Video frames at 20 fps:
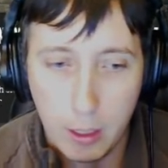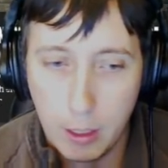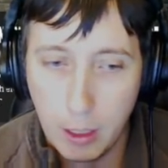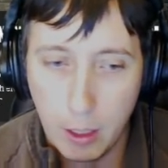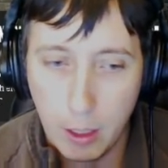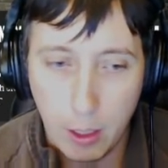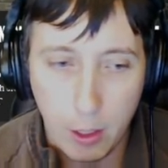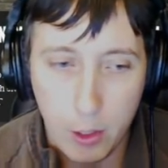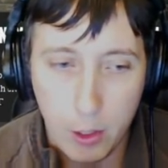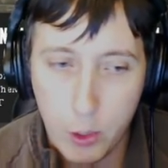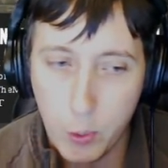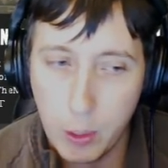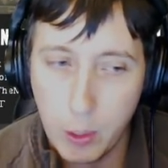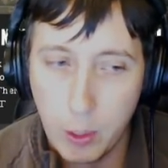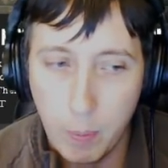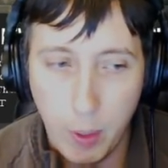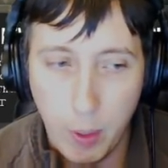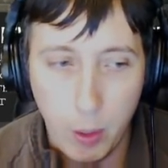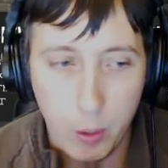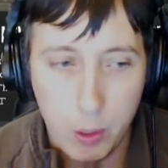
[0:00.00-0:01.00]
our Twitter
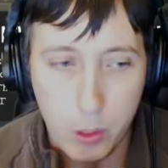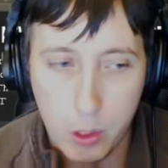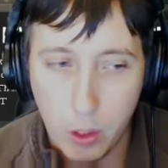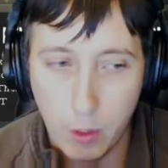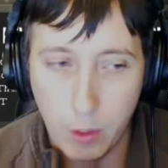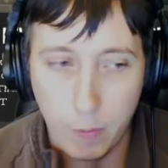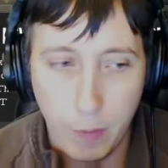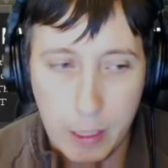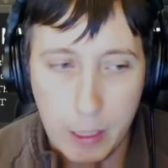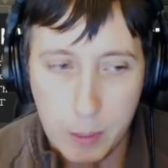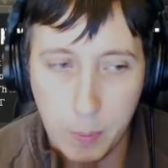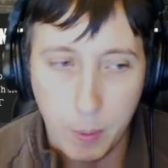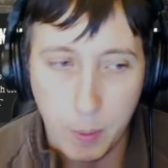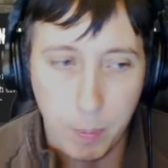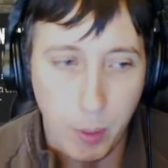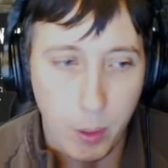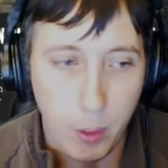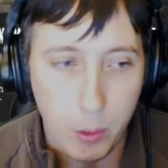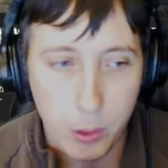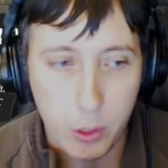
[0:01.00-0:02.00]
post, or Facebook
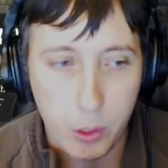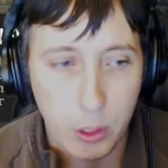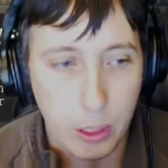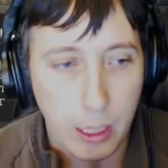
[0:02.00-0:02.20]
post.